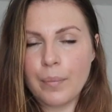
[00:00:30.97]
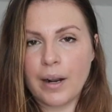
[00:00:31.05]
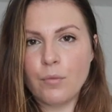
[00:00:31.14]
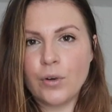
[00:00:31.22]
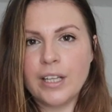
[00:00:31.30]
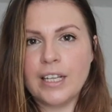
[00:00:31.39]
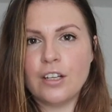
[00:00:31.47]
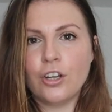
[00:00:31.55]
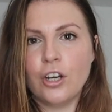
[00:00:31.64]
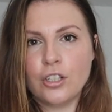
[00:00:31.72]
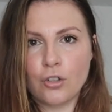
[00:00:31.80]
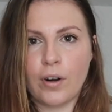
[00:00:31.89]
but I really need
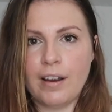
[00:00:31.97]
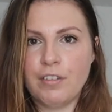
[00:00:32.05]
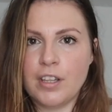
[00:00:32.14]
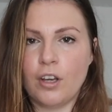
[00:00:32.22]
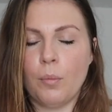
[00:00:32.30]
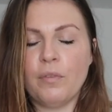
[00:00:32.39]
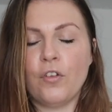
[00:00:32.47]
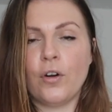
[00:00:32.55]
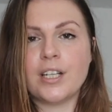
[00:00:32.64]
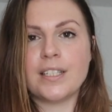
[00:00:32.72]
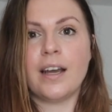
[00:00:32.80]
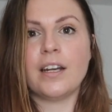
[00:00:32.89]
her to try everything on before
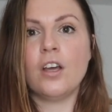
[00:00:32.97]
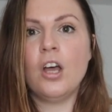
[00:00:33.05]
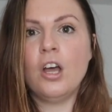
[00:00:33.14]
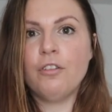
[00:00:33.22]
I decide